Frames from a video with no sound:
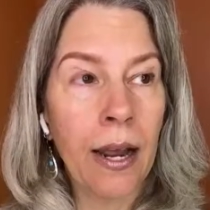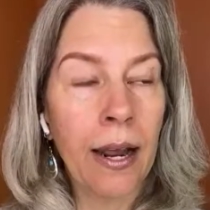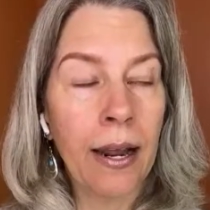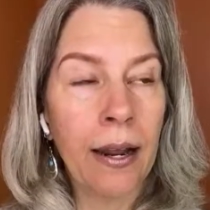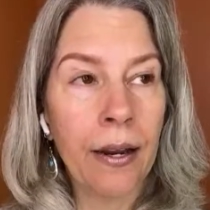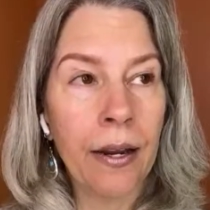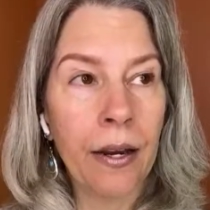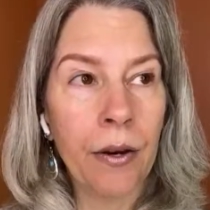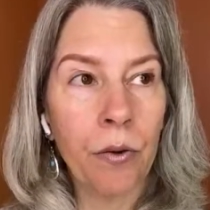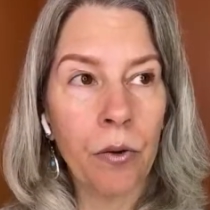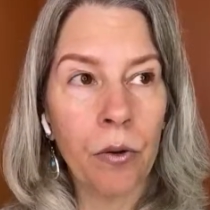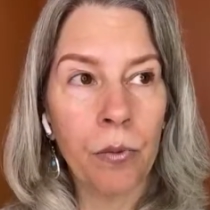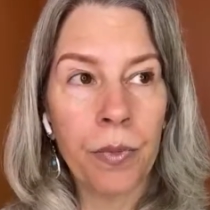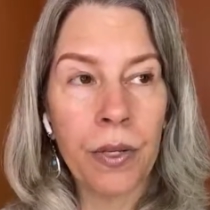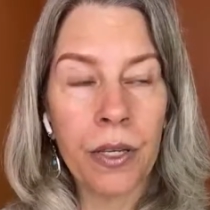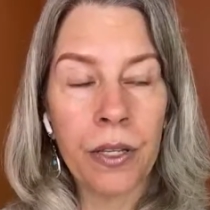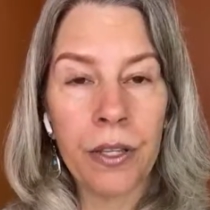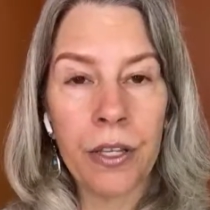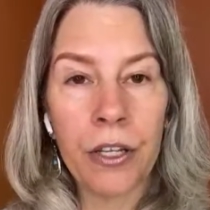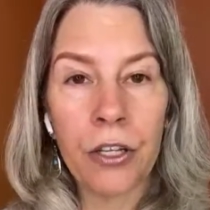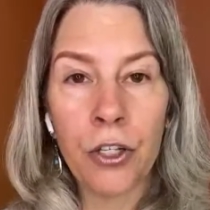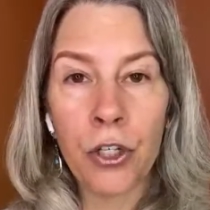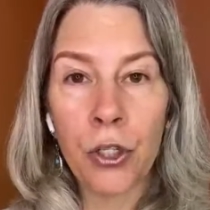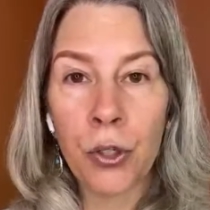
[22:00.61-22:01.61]
And it will be
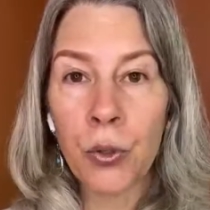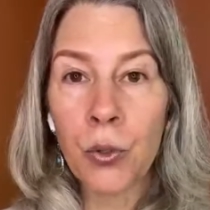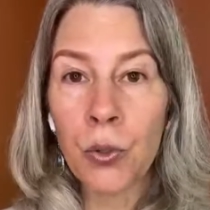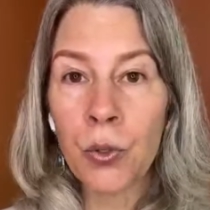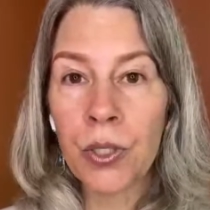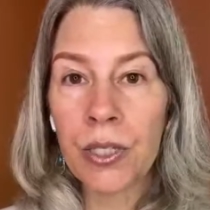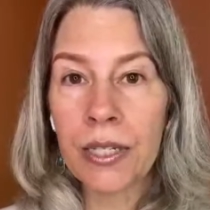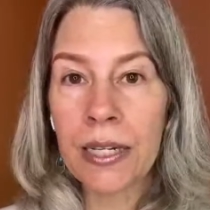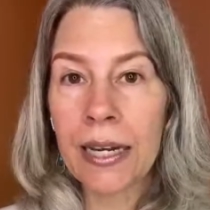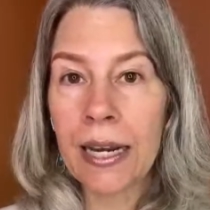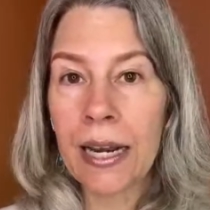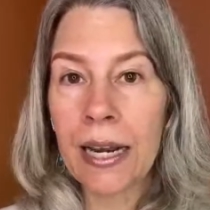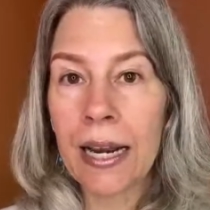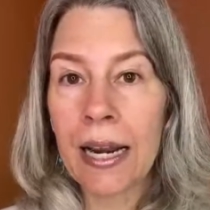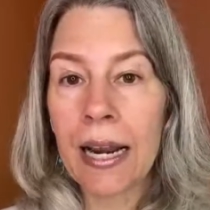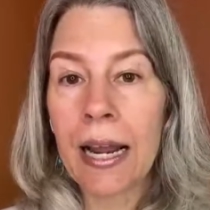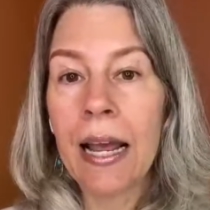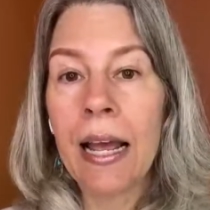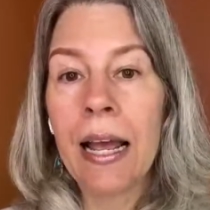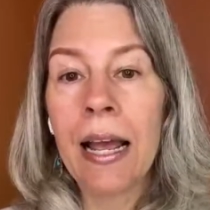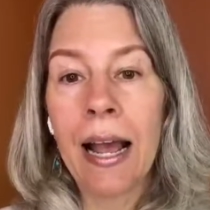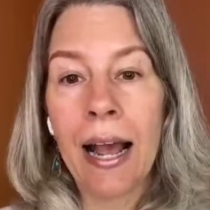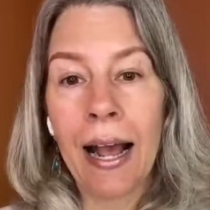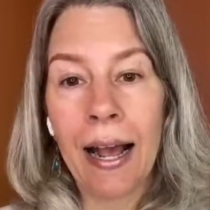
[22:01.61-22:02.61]
the Tuesday
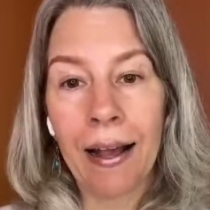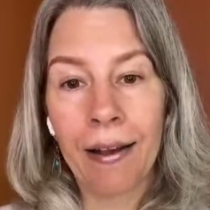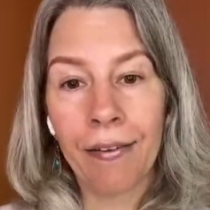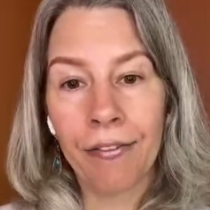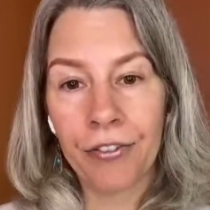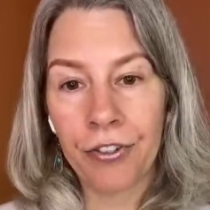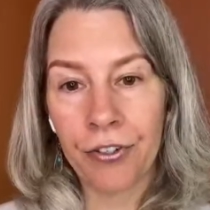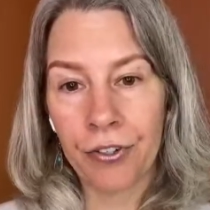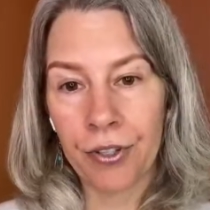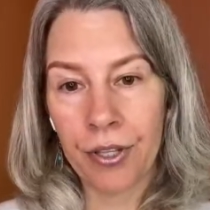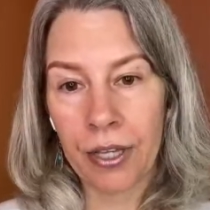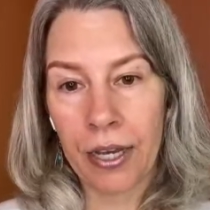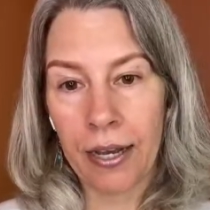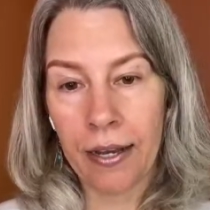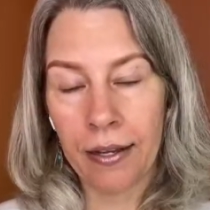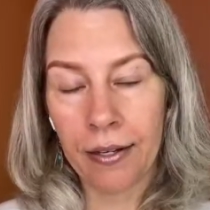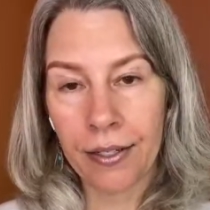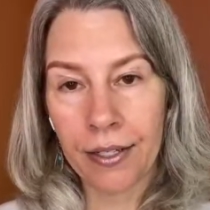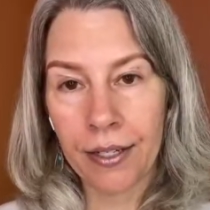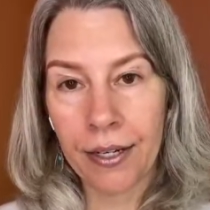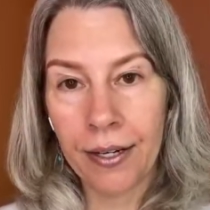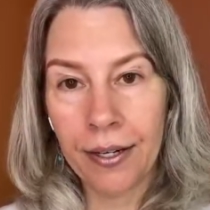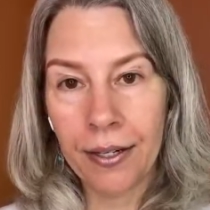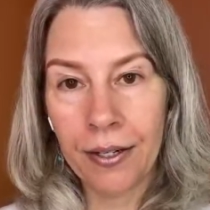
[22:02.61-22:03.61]
after
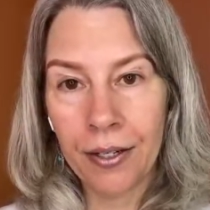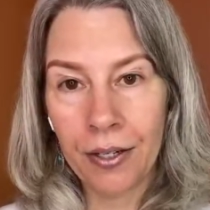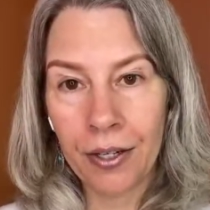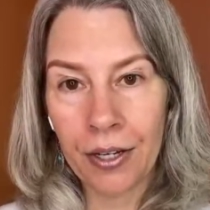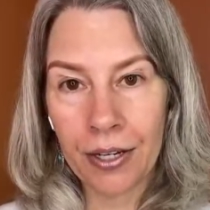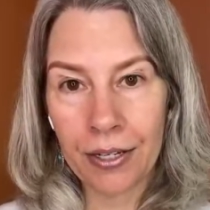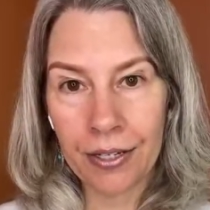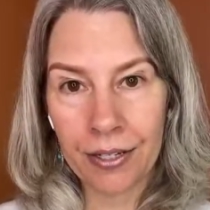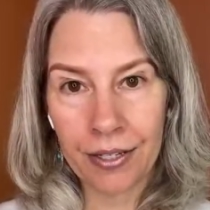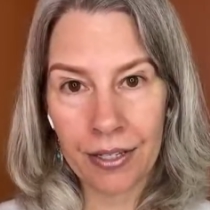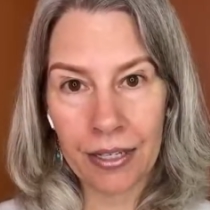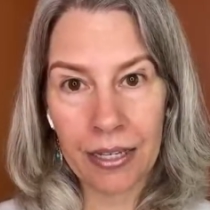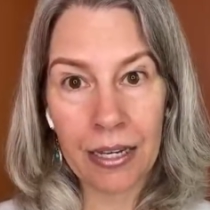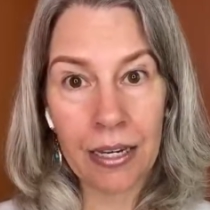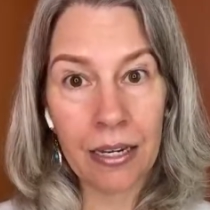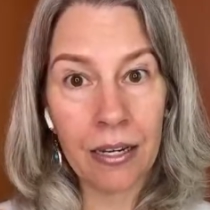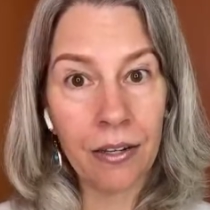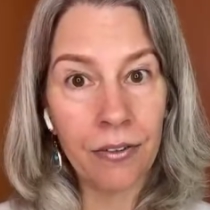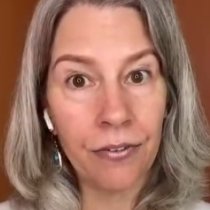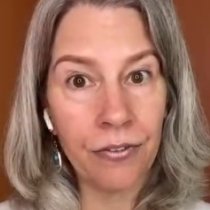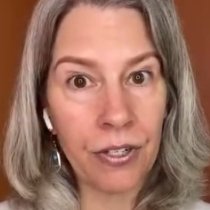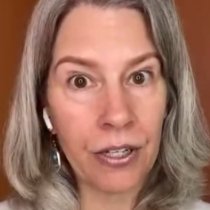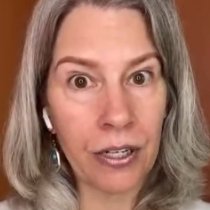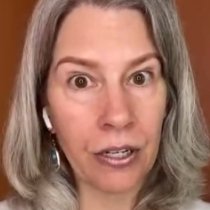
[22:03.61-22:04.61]
that is the
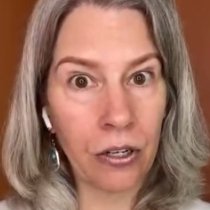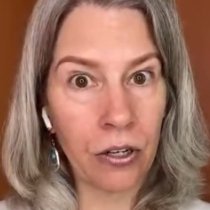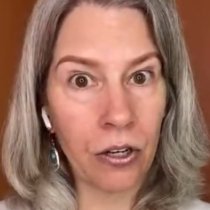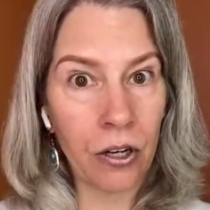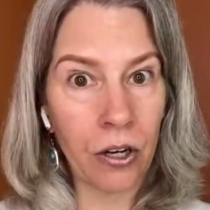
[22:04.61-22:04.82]
evening